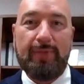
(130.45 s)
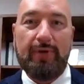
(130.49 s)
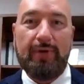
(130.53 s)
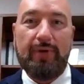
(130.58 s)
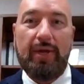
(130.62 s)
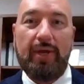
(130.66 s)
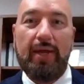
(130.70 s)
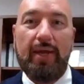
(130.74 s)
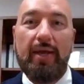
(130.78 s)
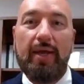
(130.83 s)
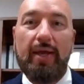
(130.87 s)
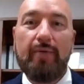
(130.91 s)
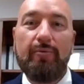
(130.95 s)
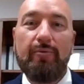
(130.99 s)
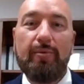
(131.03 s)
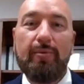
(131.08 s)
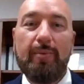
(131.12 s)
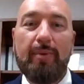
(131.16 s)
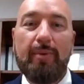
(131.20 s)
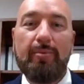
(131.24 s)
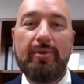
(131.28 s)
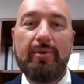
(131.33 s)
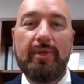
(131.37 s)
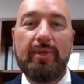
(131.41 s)
Okay, and
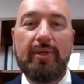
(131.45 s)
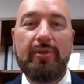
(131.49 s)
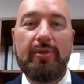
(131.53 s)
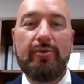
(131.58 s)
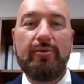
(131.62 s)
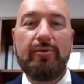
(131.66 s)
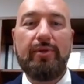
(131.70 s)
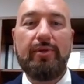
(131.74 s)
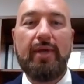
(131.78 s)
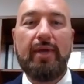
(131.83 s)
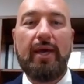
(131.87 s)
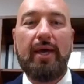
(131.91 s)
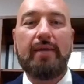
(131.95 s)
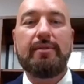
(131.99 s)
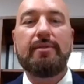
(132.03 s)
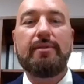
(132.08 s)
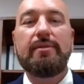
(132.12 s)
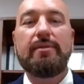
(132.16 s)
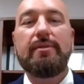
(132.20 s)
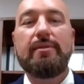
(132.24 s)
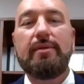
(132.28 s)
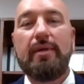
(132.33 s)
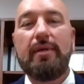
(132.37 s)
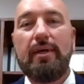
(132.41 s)
remember that you get
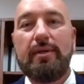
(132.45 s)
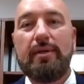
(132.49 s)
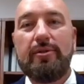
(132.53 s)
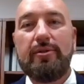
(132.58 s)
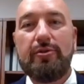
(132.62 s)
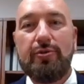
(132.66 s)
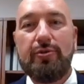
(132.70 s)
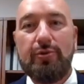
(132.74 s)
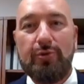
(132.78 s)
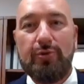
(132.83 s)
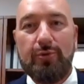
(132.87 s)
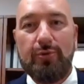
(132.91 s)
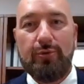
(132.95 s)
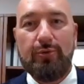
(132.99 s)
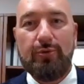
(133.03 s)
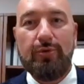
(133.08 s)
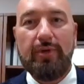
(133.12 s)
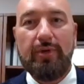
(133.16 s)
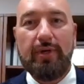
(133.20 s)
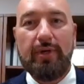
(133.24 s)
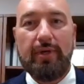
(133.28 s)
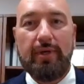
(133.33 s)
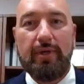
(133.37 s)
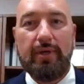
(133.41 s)

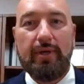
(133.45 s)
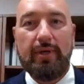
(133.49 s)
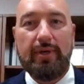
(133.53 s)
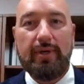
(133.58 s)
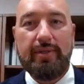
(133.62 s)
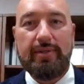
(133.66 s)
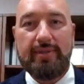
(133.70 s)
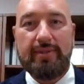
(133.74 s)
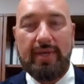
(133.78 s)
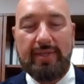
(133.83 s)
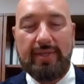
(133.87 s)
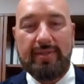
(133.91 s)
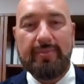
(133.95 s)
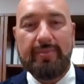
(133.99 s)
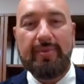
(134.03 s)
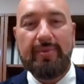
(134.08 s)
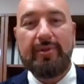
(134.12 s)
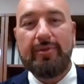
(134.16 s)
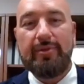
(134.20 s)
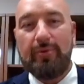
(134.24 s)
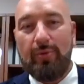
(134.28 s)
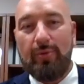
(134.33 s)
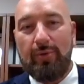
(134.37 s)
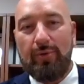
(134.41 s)
2
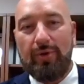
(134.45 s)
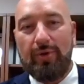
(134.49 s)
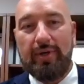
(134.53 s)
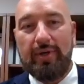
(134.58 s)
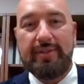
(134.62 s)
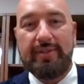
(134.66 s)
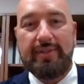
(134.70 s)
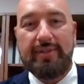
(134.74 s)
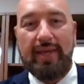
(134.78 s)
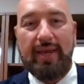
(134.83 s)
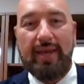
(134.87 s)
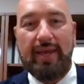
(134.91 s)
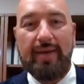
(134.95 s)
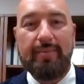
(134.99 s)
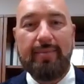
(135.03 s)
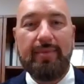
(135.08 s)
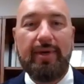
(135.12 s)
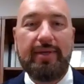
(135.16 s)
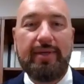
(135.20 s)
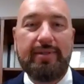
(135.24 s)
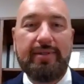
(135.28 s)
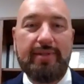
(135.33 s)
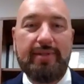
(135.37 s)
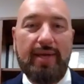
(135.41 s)
assessment or exam
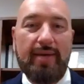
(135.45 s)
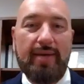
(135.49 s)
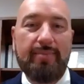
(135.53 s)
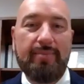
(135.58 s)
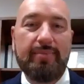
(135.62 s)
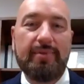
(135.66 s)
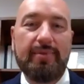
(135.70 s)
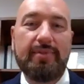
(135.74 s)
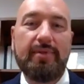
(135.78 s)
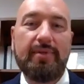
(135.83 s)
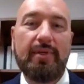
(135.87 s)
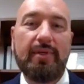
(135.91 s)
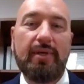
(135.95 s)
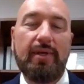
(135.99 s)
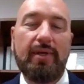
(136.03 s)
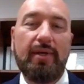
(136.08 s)
attempts